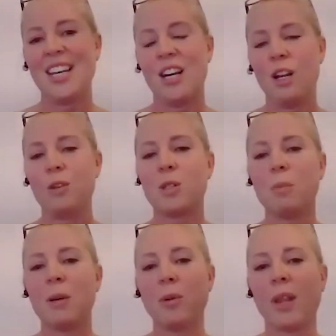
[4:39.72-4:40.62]
A lot of
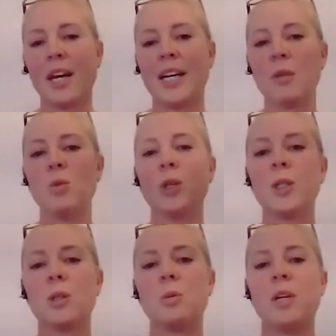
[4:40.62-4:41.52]
people that I
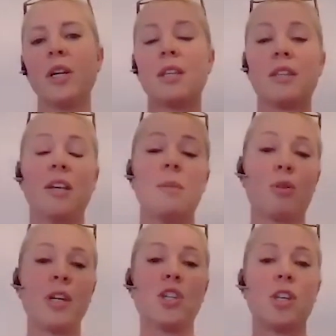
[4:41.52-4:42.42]
work with
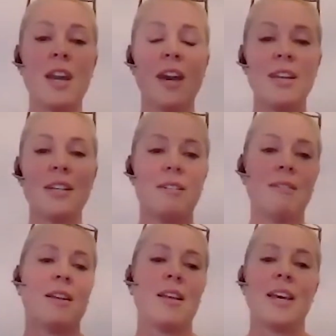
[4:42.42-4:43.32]
appreciate
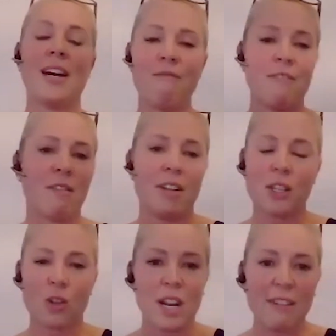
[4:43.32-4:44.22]
that I'm very
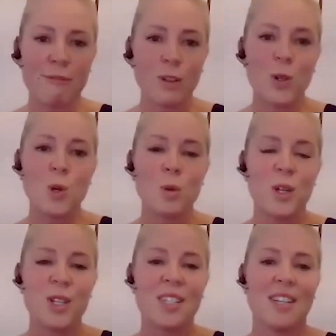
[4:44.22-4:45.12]

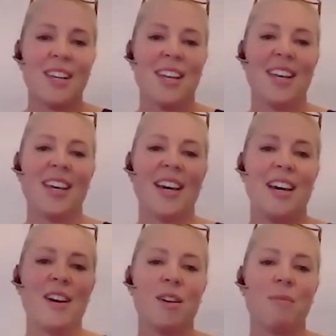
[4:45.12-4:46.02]
straightforward.
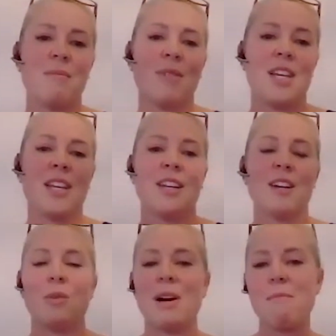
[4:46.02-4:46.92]
I'm
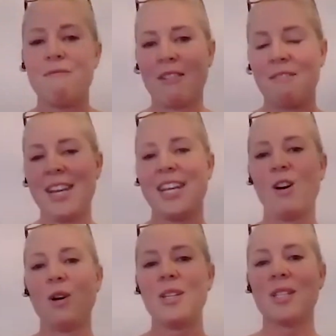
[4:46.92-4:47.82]
very
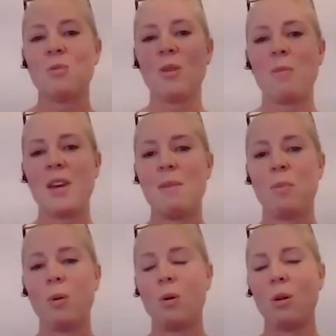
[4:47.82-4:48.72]
honest with
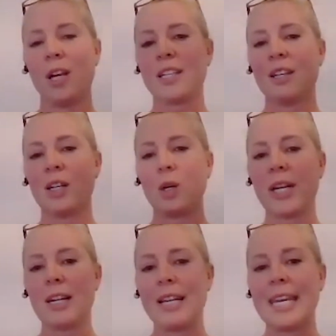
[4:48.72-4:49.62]
people. I can
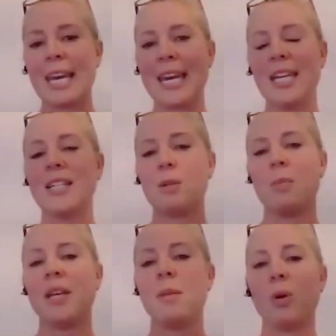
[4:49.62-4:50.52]
quickly get into
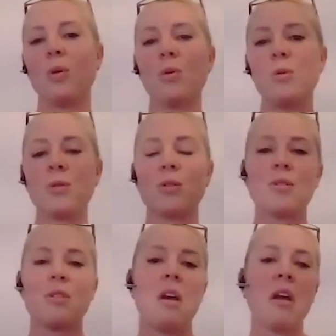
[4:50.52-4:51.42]
people's
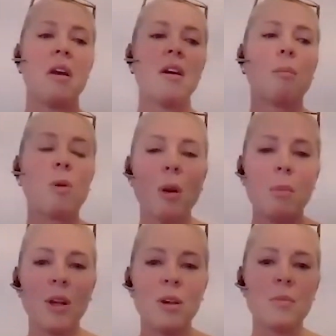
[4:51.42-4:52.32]

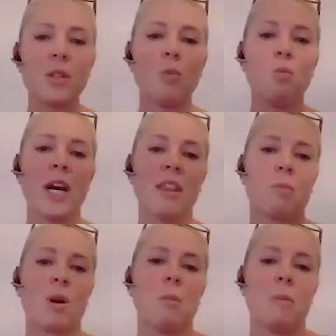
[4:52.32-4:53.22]
problems and where the
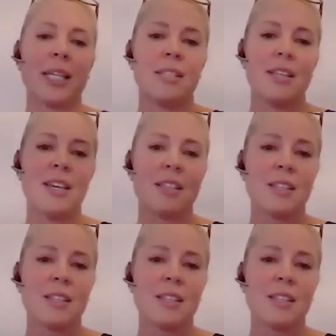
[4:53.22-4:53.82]
problem exists.